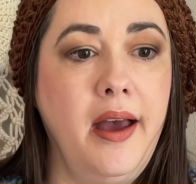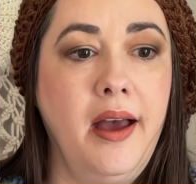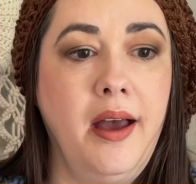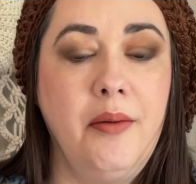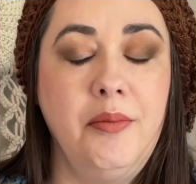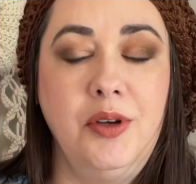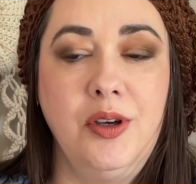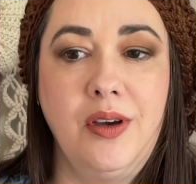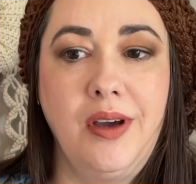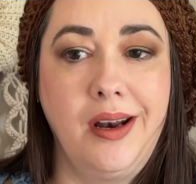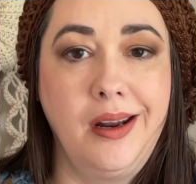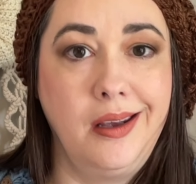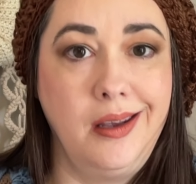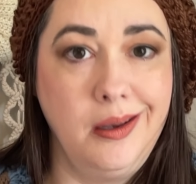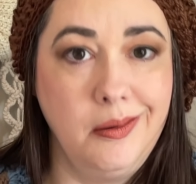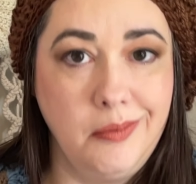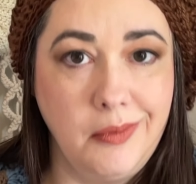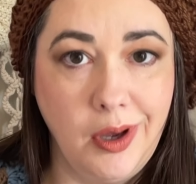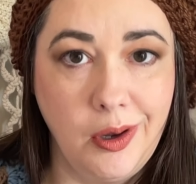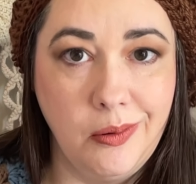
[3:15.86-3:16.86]
you got to
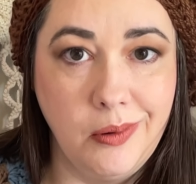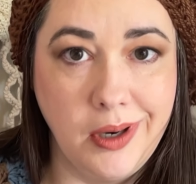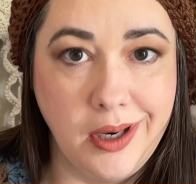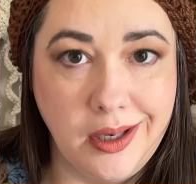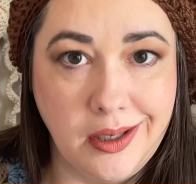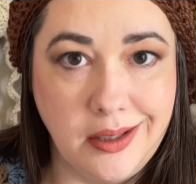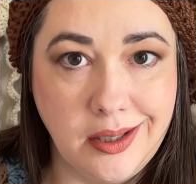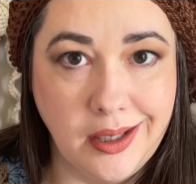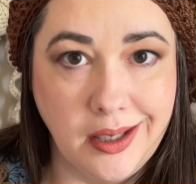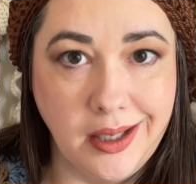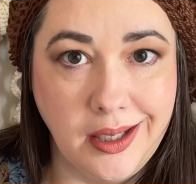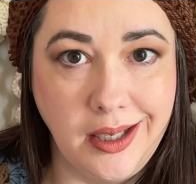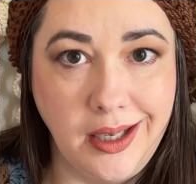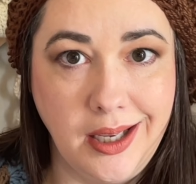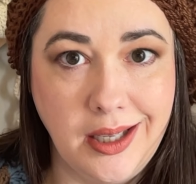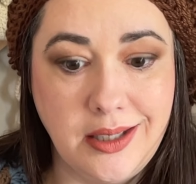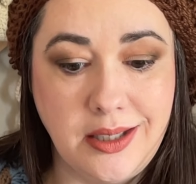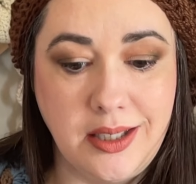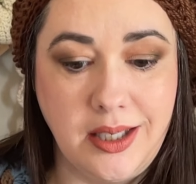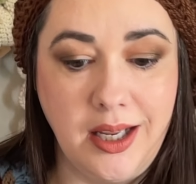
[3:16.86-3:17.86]
keep going until it
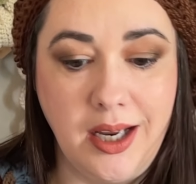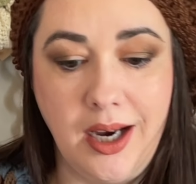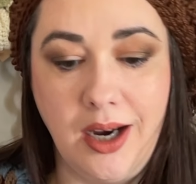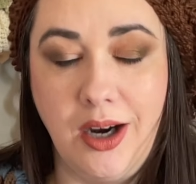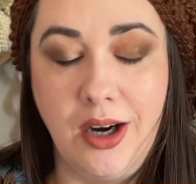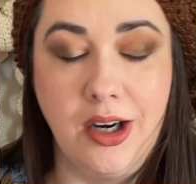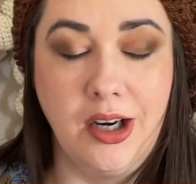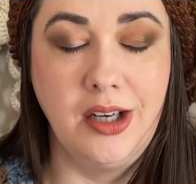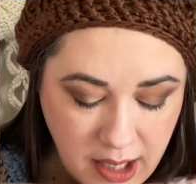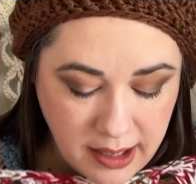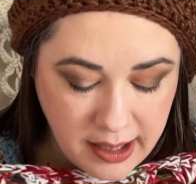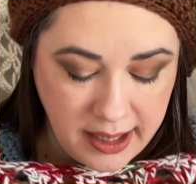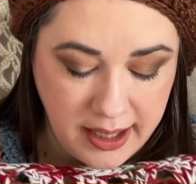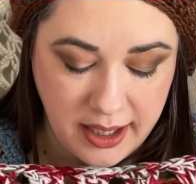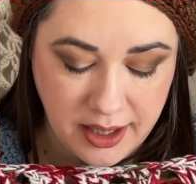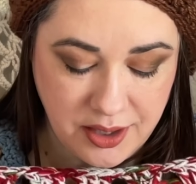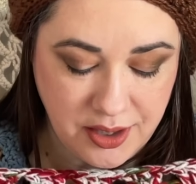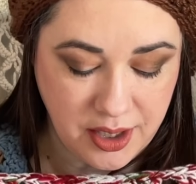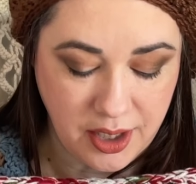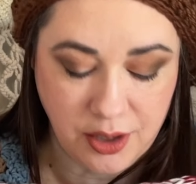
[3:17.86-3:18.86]
gets there. Like
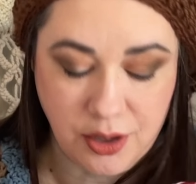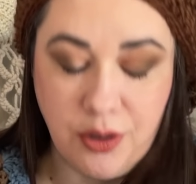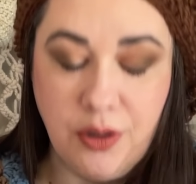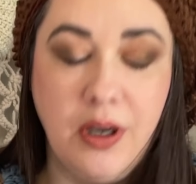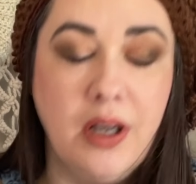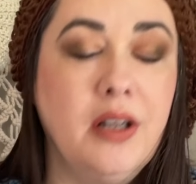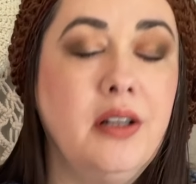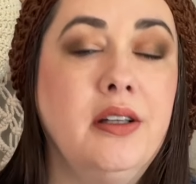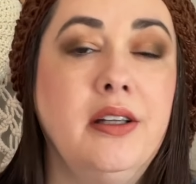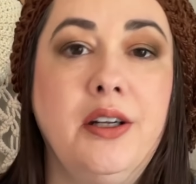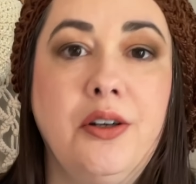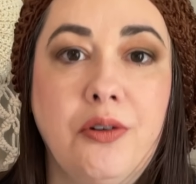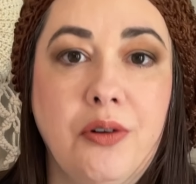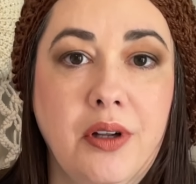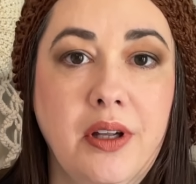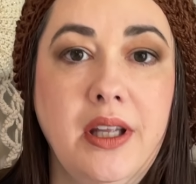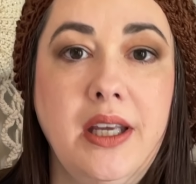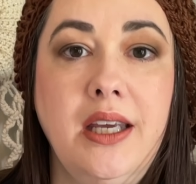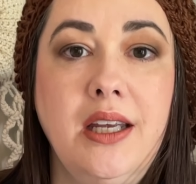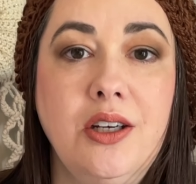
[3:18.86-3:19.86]
I said, you can
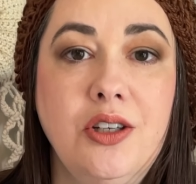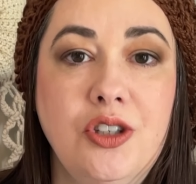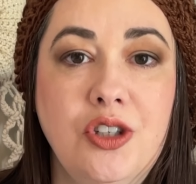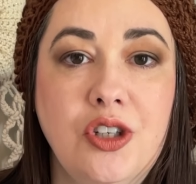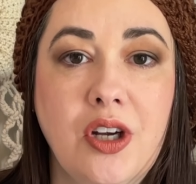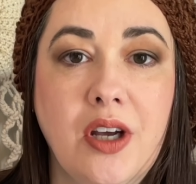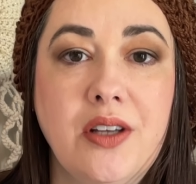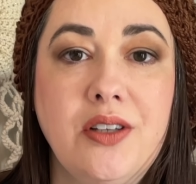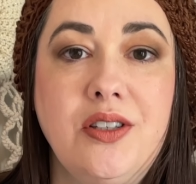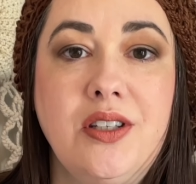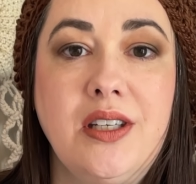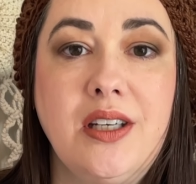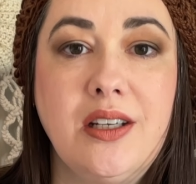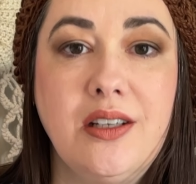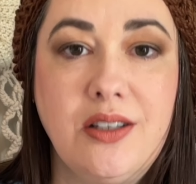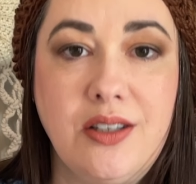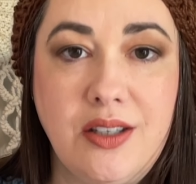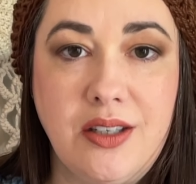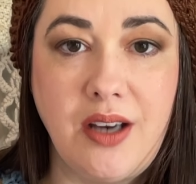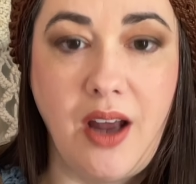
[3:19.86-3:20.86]
literally just
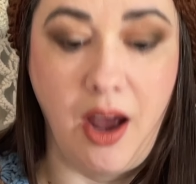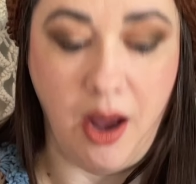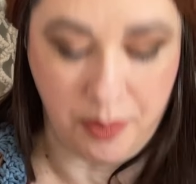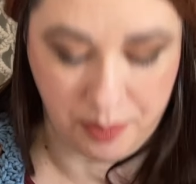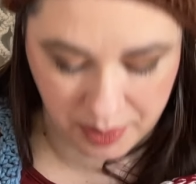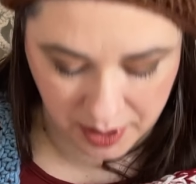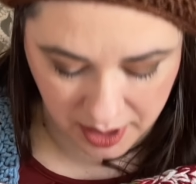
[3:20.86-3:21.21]
stop